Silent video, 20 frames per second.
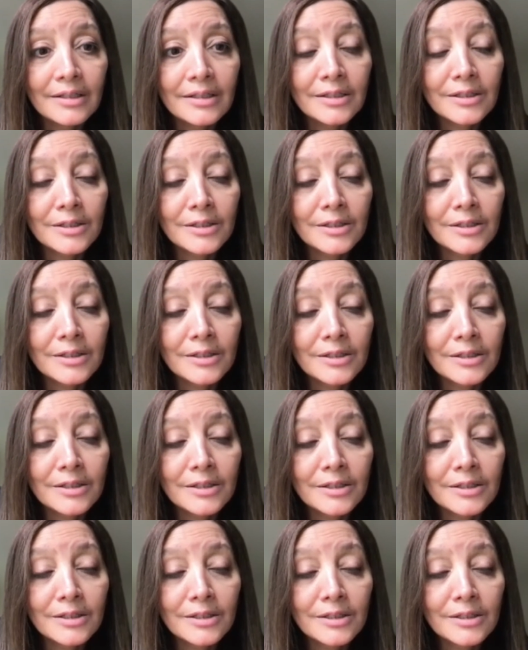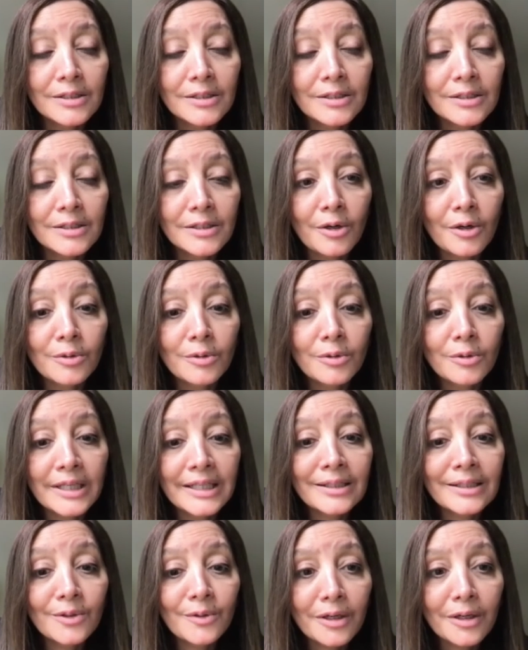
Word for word: So it's incredible